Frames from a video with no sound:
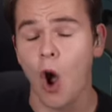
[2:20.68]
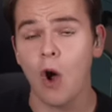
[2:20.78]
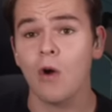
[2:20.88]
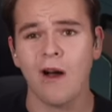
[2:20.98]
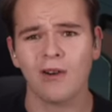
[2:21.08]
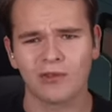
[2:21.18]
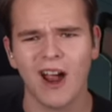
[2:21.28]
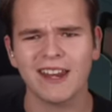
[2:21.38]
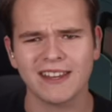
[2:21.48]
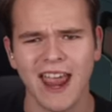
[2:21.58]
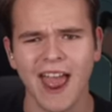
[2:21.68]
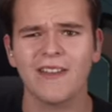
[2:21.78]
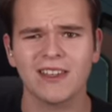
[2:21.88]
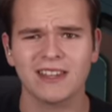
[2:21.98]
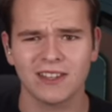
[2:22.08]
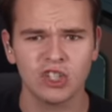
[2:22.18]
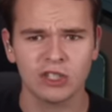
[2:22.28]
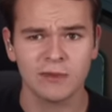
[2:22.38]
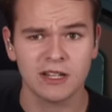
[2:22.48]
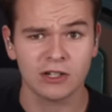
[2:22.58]
oh, all right. Yeah, these
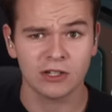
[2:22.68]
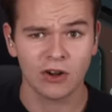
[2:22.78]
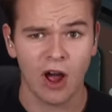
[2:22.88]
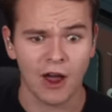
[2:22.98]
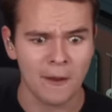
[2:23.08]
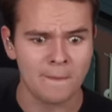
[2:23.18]
instruments turn on